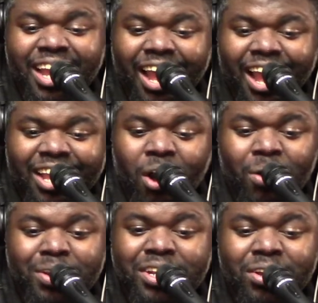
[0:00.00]
I
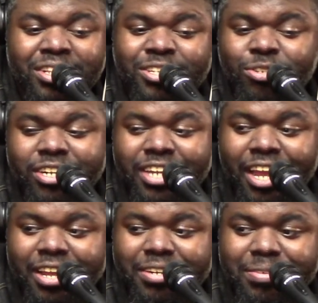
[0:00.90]
called it on the
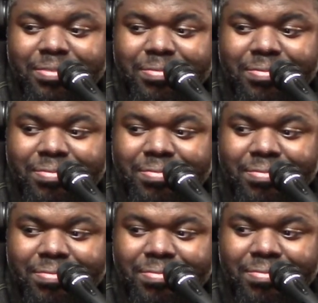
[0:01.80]
strychnine.
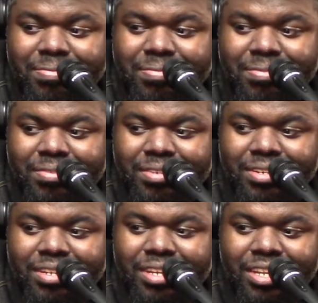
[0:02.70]
What's that?
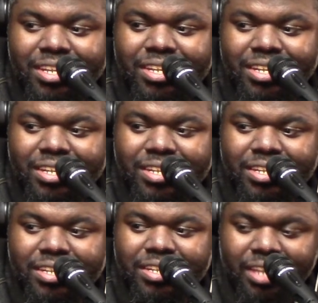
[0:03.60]
Oh, that's what they
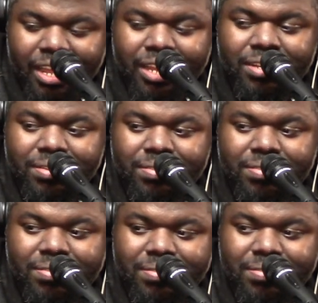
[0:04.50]
said. Yeah. did he
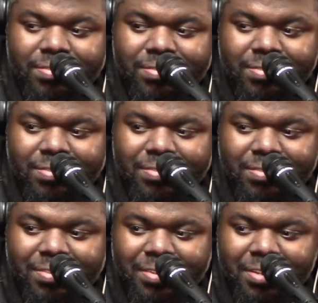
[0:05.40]
Did She use?
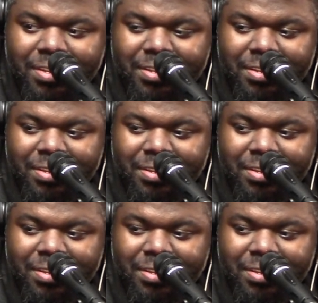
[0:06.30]
Oh, okay.